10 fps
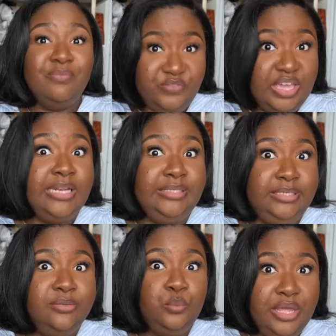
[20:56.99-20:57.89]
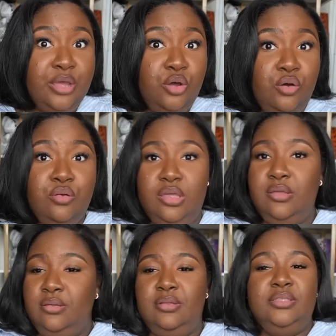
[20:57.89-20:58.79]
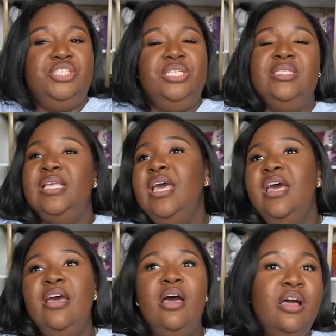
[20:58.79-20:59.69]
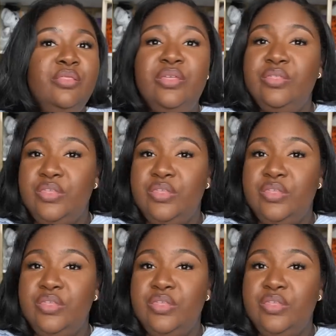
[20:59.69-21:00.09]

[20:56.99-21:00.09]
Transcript: fit well, just the